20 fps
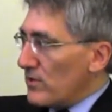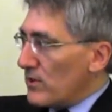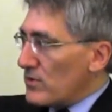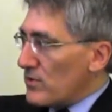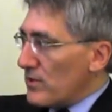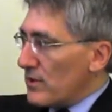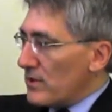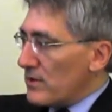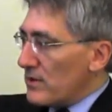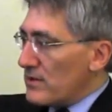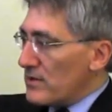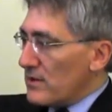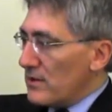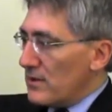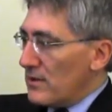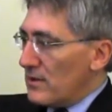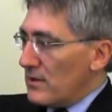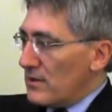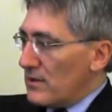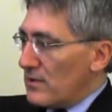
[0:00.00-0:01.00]
Australians.
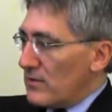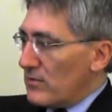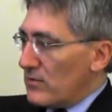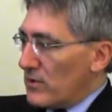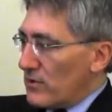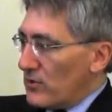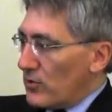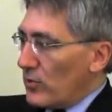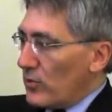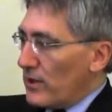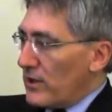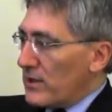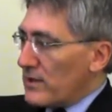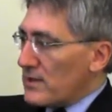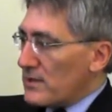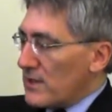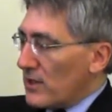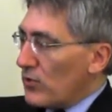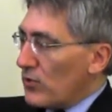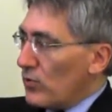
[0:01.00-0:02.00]
Do it in a
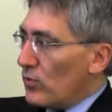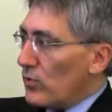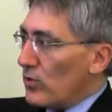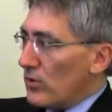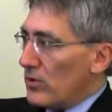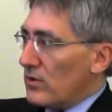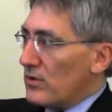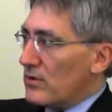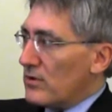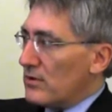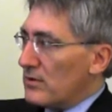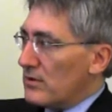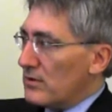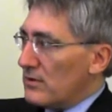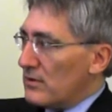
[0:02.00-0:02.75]
single word.